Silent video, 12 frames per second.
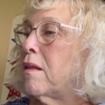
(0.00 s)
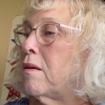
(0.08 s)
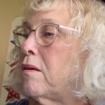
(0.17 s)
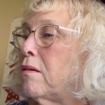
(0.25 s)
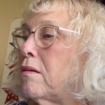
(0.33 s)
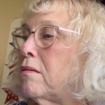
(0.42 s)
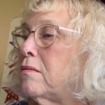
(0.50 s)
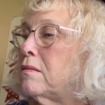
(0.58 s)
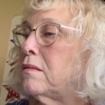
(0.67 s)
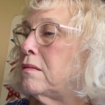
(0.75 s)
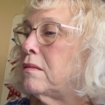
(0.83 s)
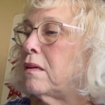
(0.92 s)
No.
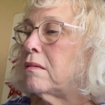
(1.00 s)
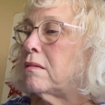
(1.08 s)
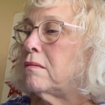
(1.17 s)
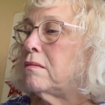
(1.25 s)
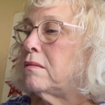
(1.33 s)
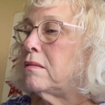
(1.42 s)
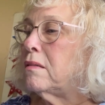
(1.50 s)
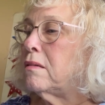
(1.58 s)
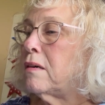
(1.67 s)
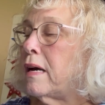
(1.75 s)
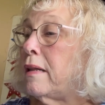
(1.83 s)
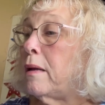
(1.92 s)

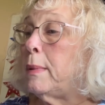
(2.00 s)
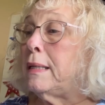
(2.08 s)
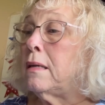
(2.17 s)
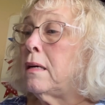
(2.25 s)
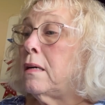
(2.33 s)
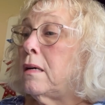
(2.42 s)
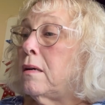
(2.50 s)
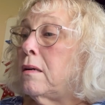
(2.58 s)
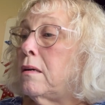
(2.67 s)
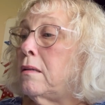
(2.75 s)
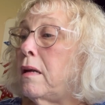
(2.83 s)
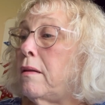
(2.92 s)
Okay, then
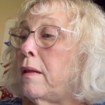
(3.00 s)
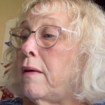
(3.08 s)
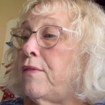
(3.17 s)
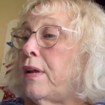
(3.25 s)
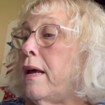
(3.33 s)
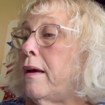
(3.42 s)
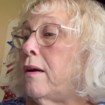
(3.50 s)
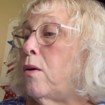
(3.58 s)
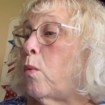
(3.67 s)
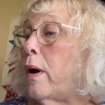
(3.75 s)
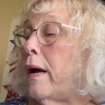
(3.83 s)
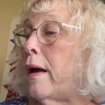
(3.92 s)
they've taken
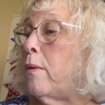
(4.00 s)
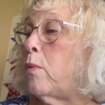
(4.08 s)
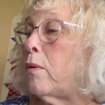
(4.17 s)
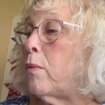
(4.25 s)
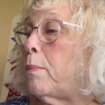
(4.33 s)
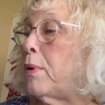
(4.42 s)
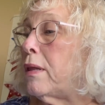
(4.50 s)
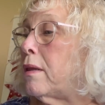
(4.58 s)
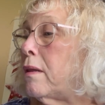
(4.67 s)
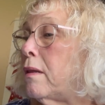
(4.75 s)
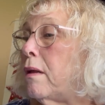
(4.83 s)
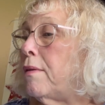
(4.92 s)
away where we put
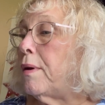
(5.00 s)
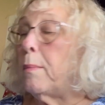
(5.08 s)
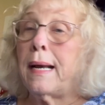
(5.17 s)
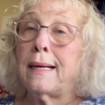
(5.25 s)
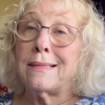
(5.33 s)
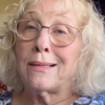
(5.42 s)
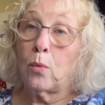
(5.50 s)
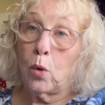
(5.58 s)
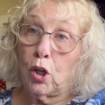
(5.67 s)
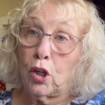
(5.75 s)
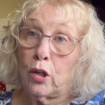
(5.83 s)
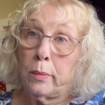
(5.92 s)
the magic
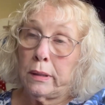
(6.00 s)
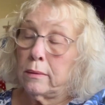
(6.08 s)
word.